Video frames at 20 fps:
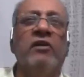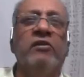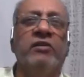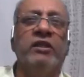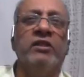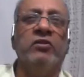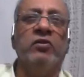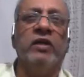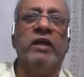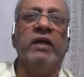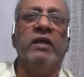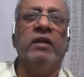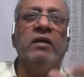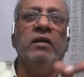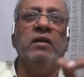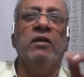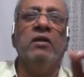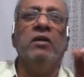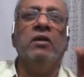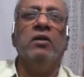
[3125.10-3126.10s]
countries. Okay.
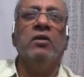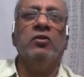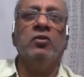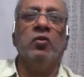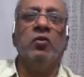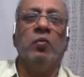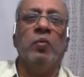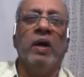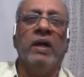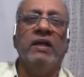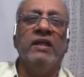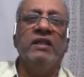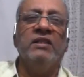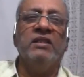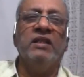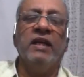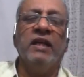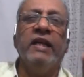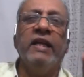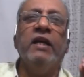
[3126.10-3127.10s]
So one
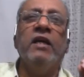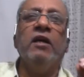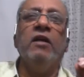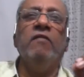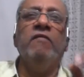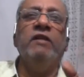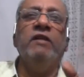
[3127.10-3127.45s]
is clinical,